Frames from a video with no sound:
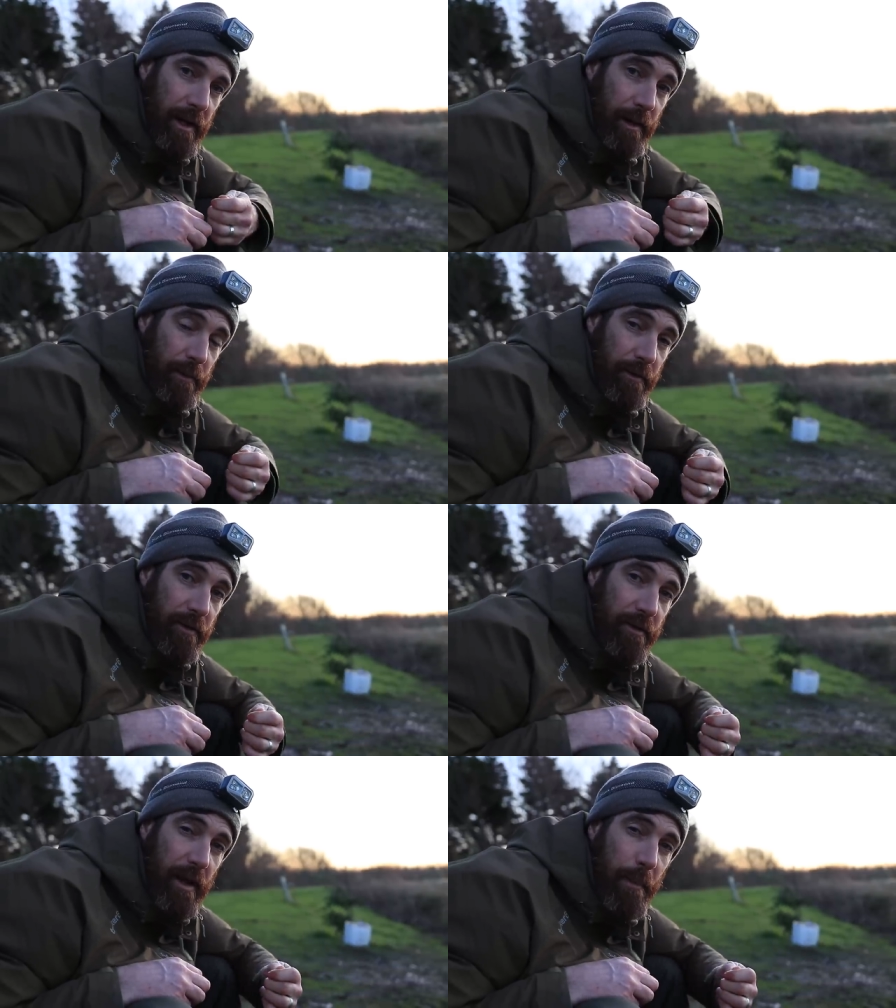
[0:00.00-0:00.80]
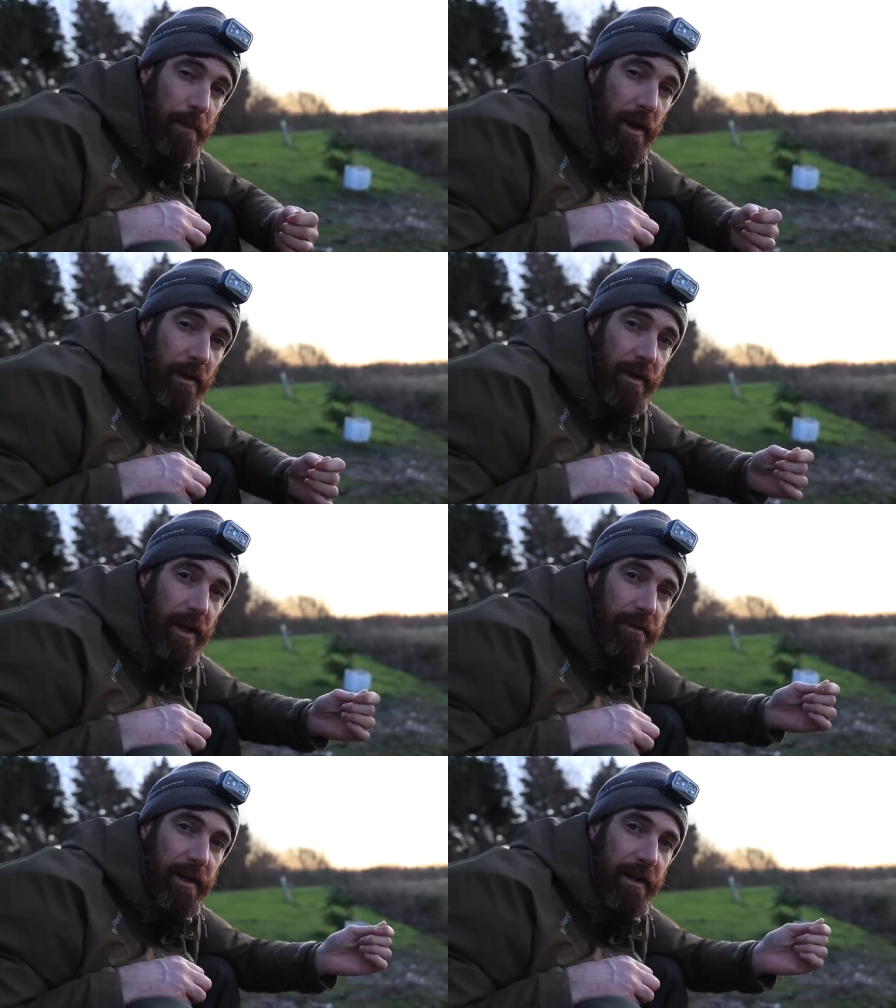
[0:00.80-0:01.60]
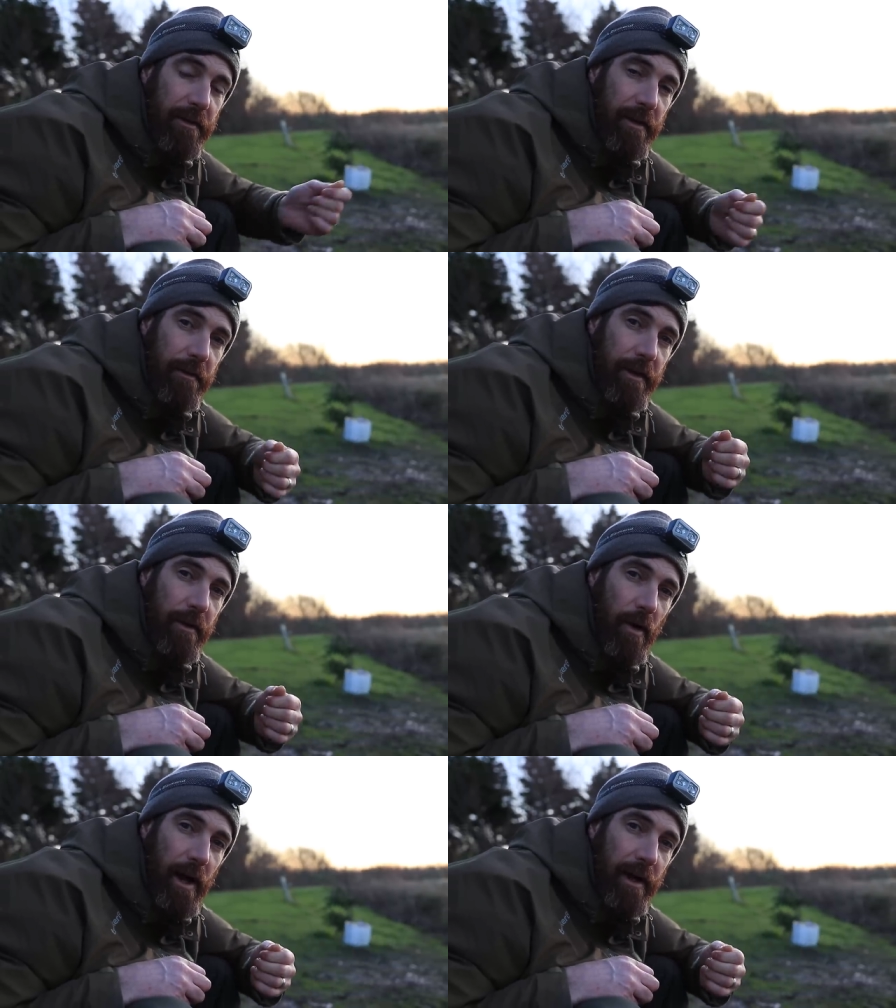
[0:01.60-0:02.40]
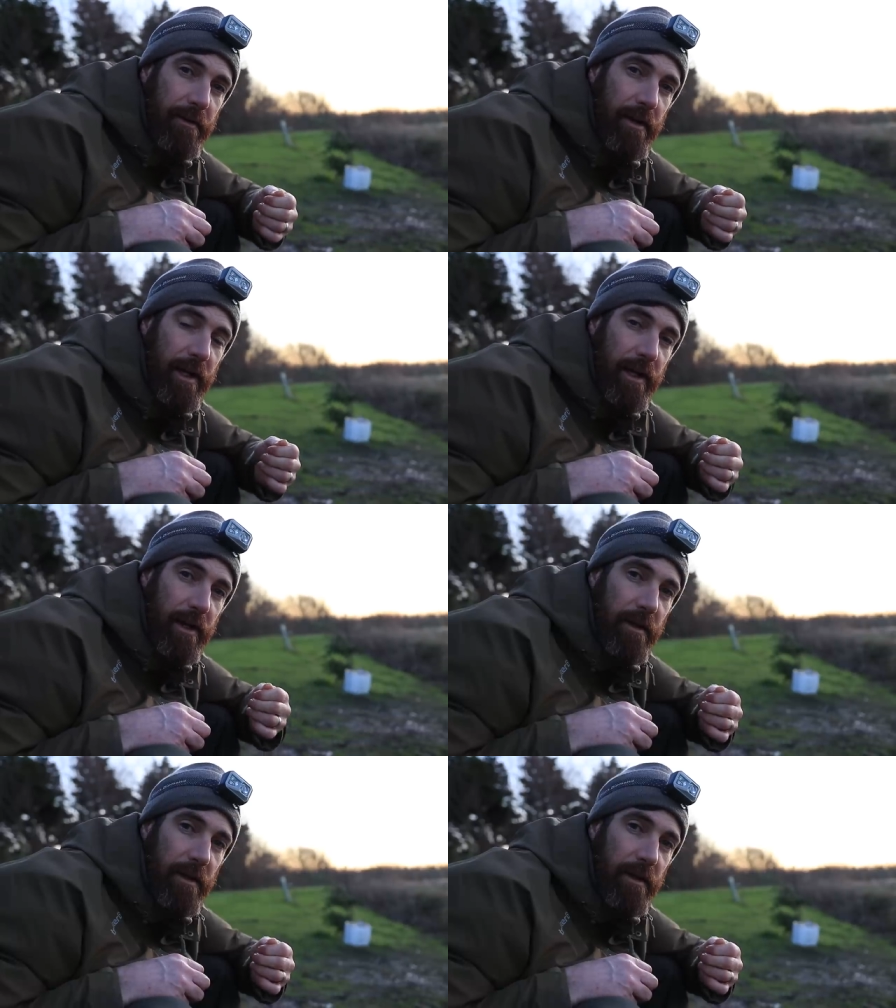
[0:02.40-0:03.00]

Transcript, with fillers: It was just slipping over that sensor and not actually